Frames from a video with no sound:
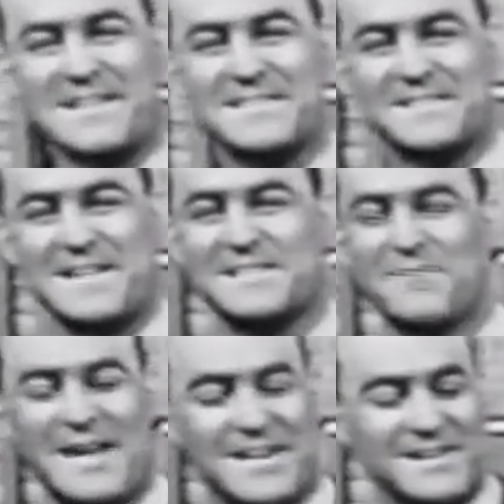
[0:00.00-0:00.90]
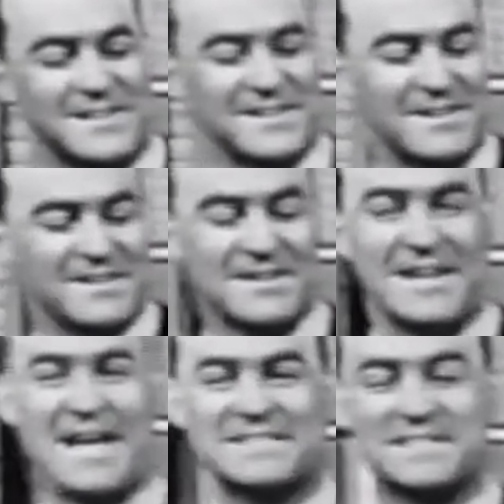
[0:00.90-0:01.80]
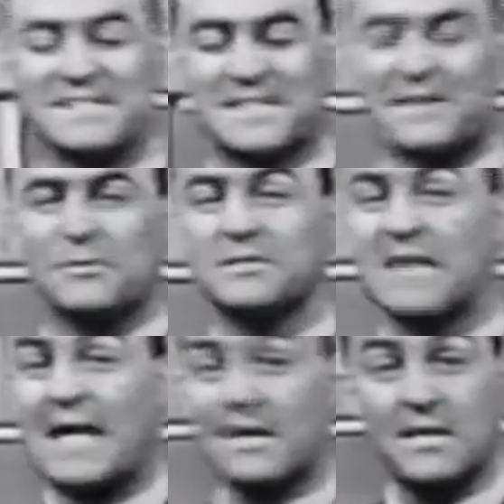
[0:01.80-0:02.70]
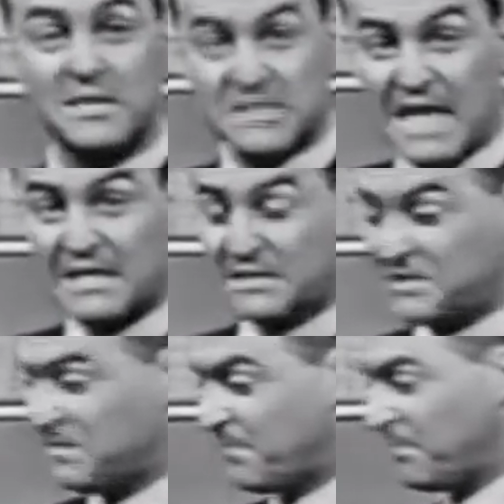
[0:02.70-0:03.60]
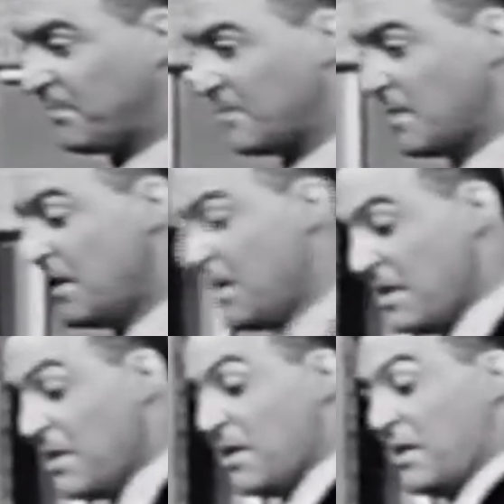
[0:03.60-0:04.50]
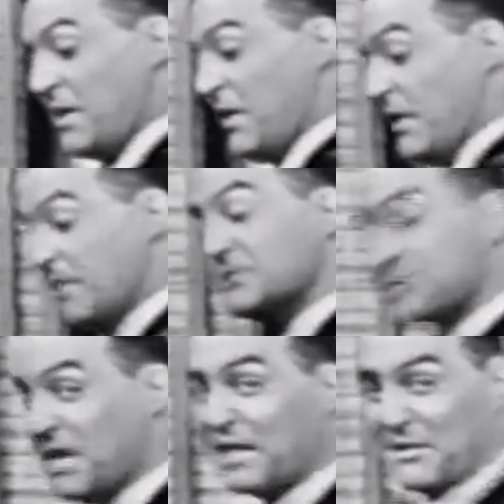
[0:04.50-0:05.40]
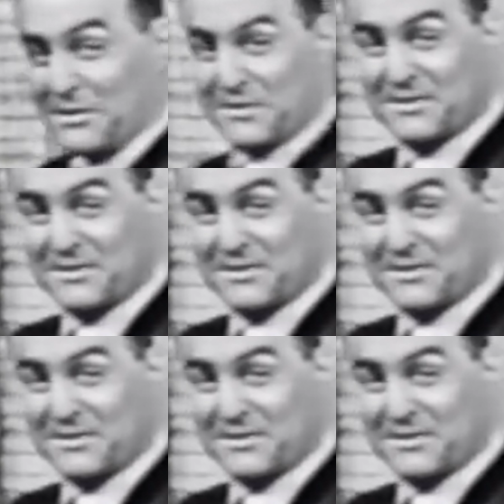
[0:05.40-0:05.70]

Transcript: things, states of matter. Gases, liquids, and solids. Here's a solid,